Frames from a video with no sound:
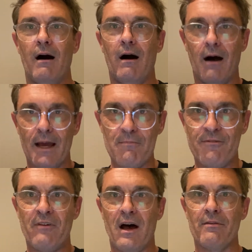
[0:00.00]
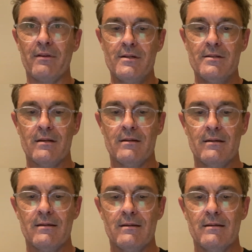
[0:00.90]
I am fathered,
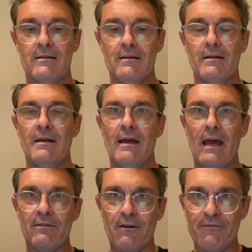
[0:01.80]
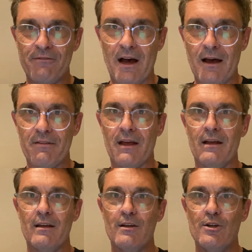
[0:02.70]
and the
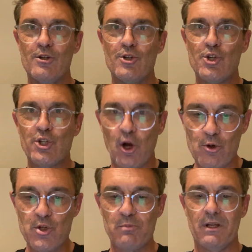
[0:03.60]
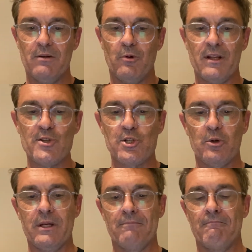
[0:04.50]
Father shows me what he's
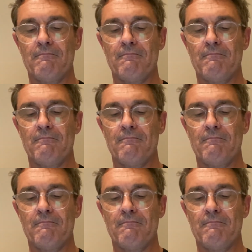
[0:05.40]
doing.